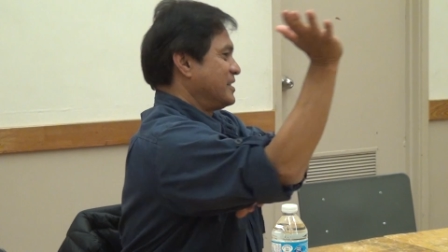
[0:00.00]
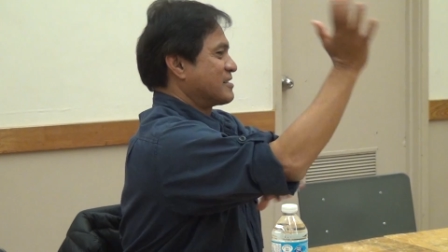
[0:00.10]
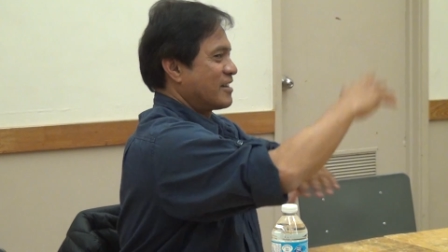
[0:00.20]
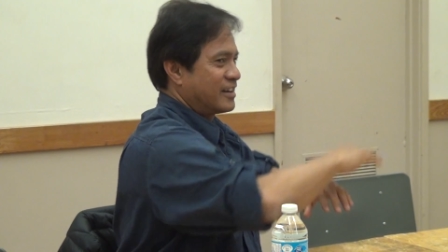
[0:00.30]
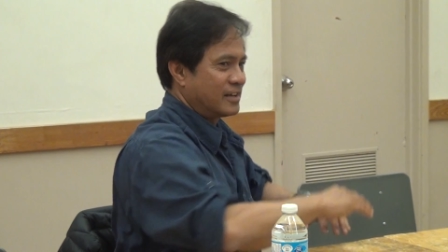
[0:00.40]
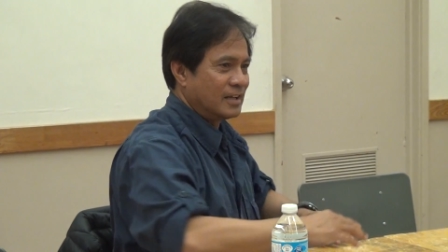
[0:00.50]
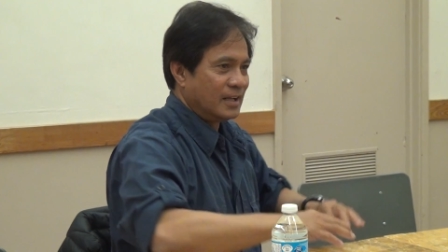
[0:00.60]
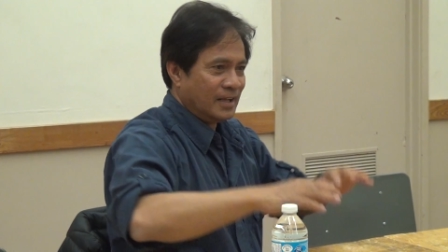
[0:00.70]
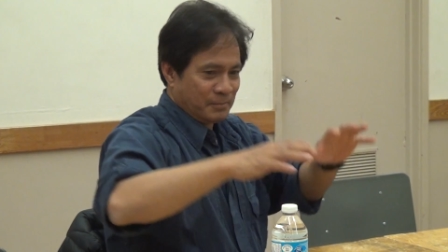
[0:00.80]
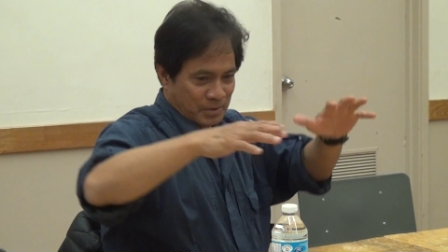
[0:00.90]
discredited,
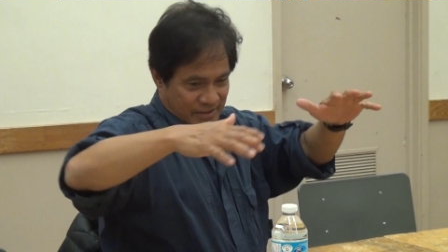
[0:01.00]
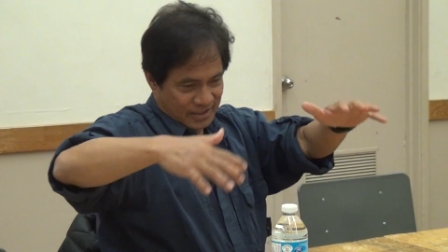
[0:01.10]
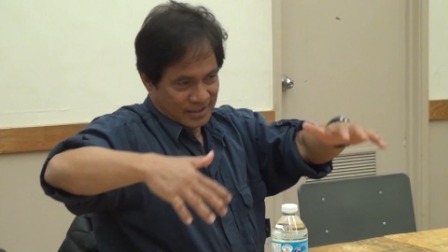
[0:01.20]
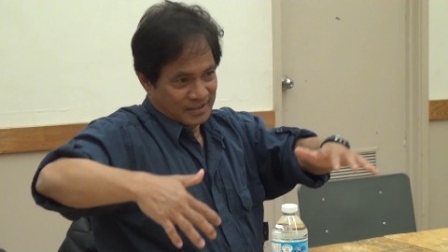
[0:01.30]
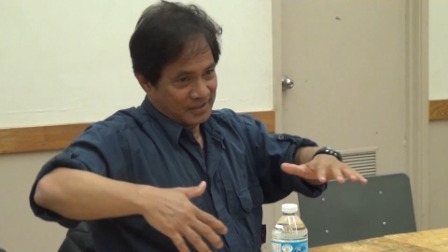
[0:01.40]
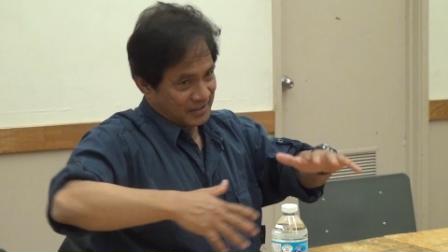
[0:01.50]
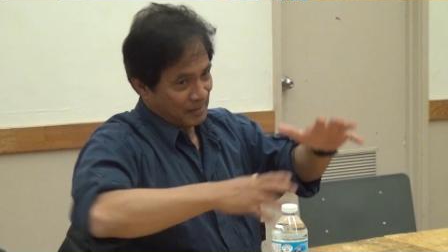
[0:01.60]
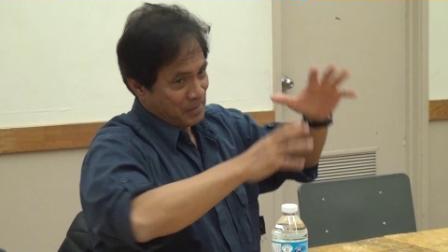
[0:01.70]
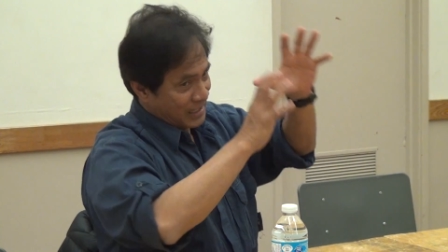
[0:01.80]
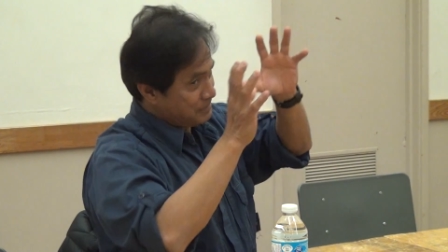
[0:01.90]
but there are
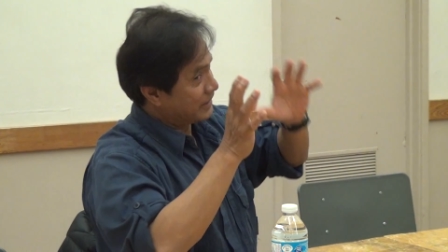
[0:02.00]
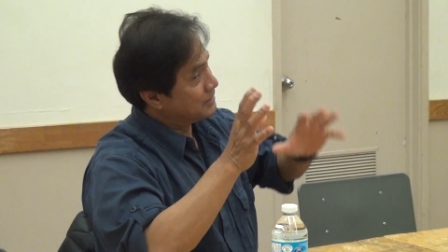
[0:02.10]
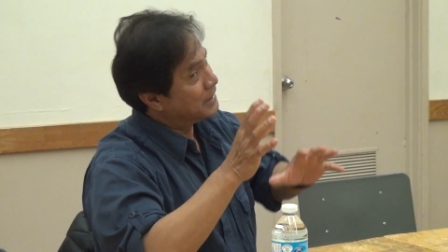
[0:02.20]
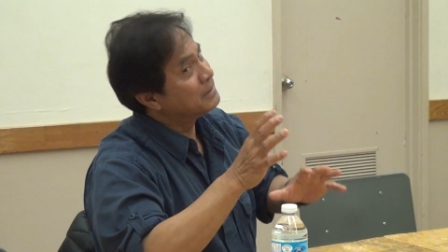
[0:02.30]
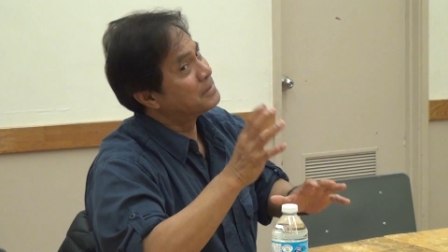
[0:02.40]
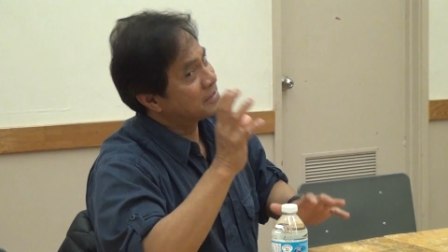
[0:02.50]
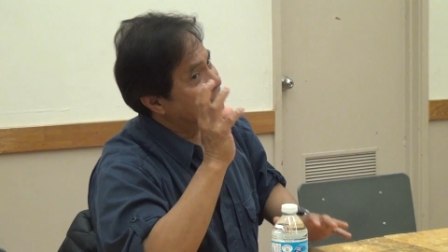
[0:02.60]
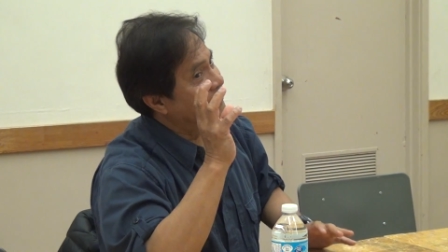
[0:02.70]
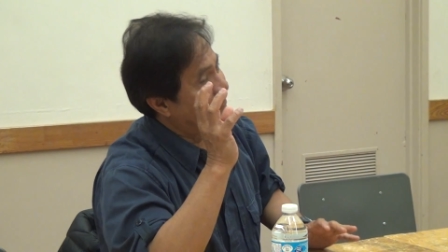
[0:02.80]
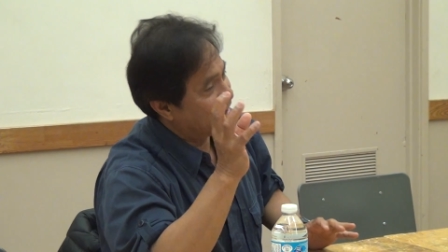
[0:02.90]
some aspects of him are
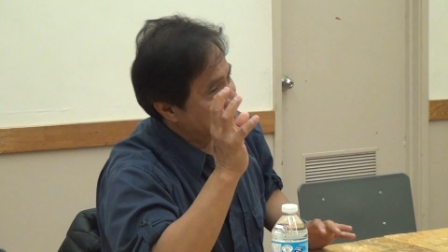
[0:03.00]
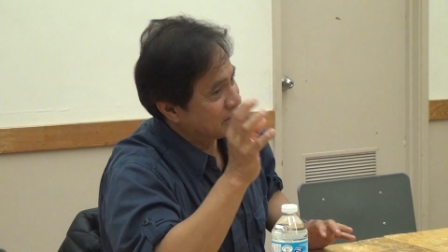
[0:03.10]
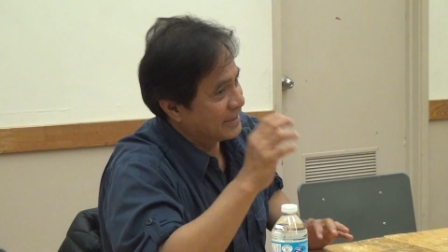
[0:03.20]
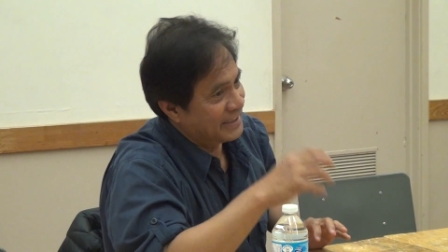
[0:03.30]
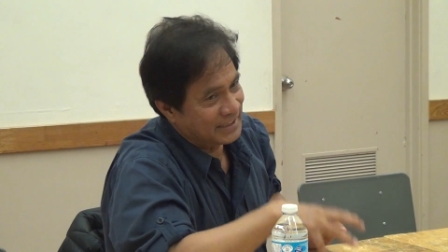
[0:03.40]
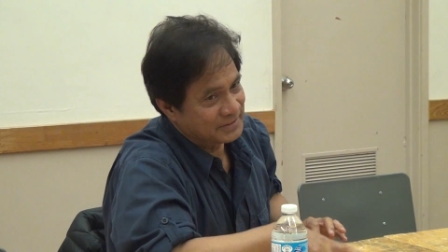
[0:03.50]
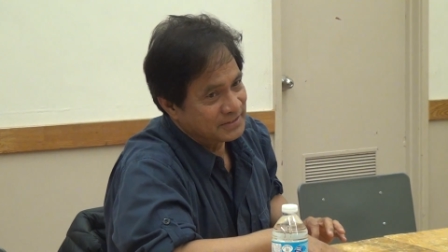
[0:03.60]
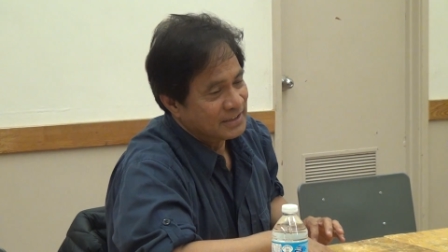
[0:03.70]
still very much alive,